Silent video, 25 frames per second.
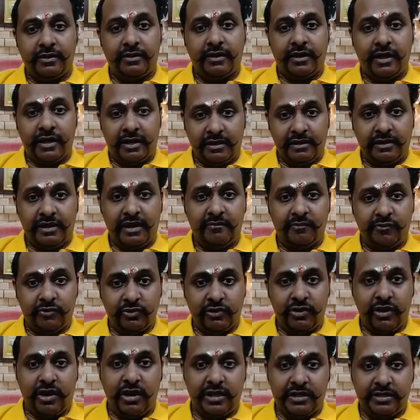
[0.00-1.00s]
I'll come to
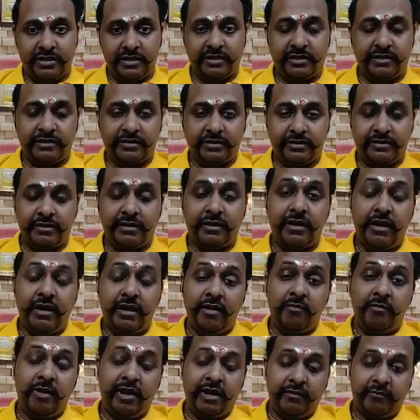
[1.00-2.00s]
colleges,
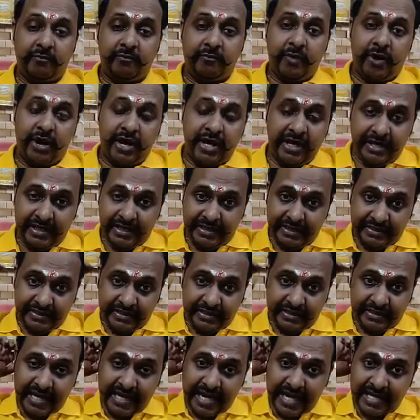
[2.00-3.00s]
but point is,
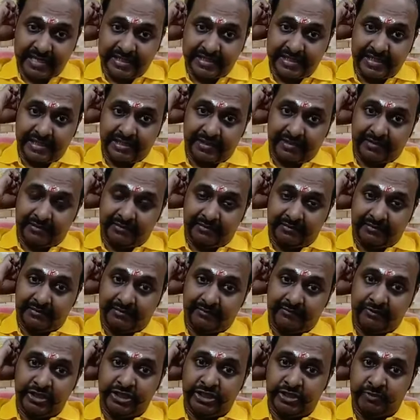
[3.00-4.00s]
I asked her,
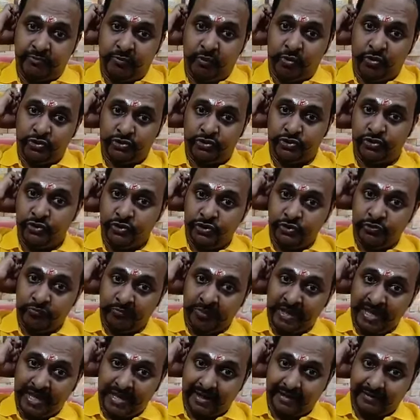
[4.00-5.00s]
which sports do you
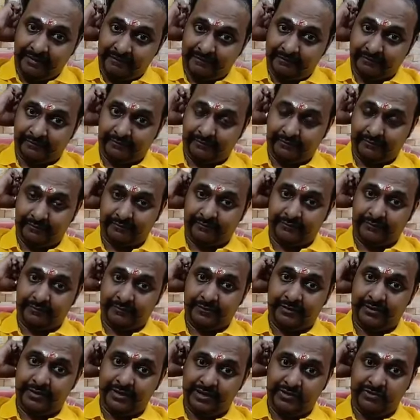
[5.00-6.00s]
play?
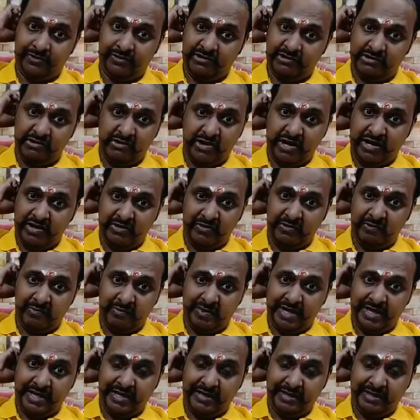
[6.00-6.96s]
She told, no, I don't play